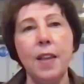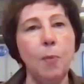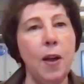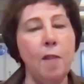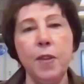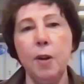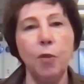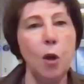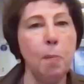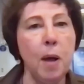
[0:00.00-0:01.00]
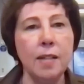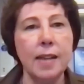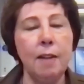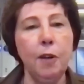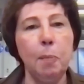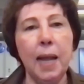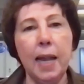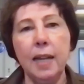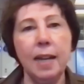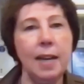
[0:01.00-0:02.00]
that we've, you know, gone past every
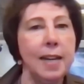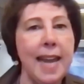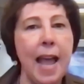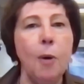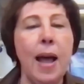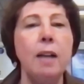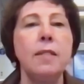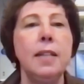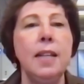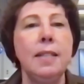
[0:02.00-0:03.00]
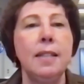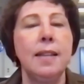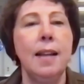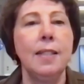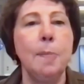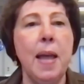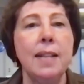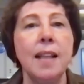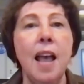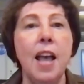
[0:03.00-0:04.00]
planet and are now out in interstellar
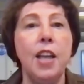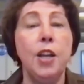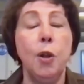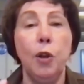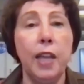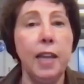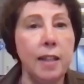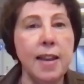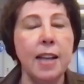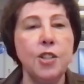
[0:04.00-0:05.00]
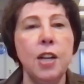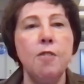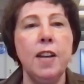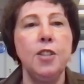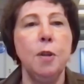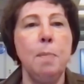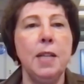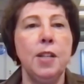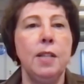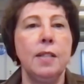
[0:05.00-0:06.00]
space, you know, looking at next generation
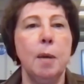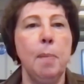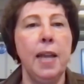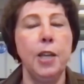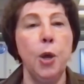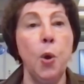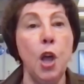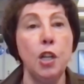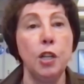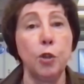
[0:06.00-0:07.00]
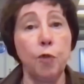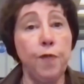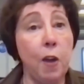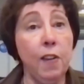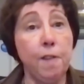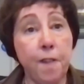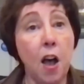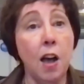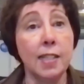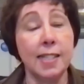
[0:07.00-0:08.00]
missions that might go very
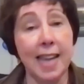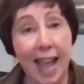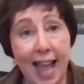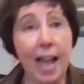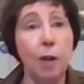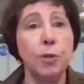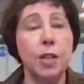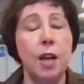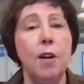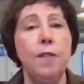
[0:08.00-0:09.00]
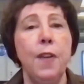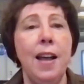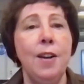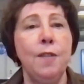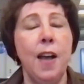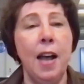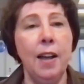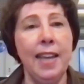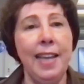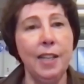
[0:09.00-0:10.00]
fast out of
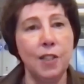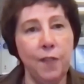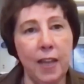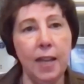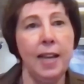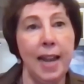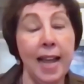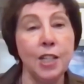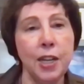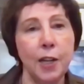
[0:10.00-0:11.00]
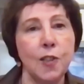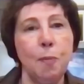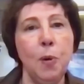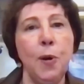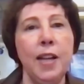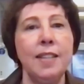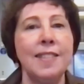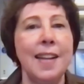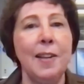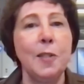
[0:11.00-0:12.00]
our heliosphere and actually explore
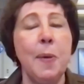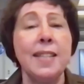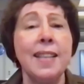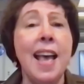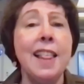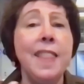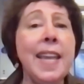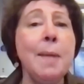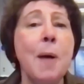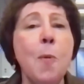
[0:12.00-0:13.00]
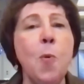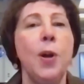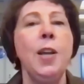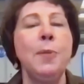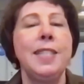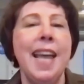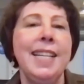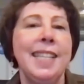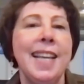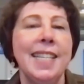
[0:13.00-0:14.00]
interstellar space, thinking about what it would
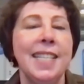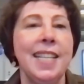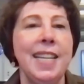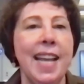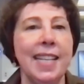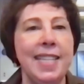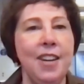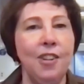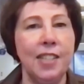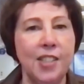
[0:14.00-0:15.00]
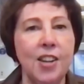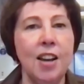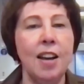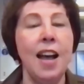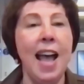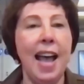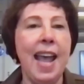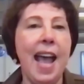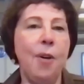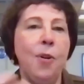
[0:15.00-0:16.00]
take to get to the next nearest star and
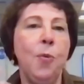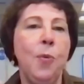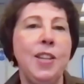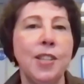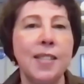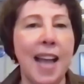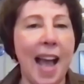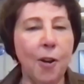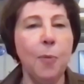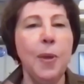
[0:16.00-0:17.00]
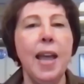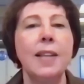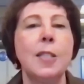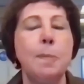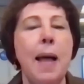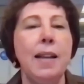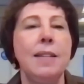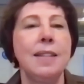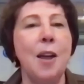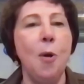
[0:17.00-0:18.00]
how do we
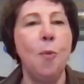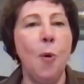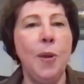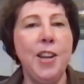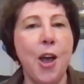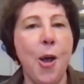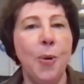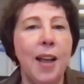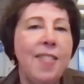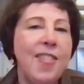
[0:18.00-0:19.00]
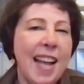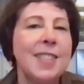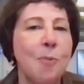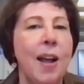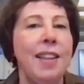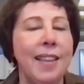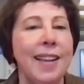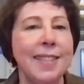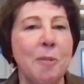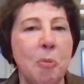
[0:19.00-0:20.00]
expand what we know? And that's why I
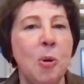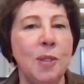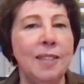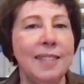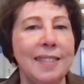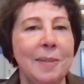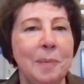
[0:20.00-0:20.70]
think it's important.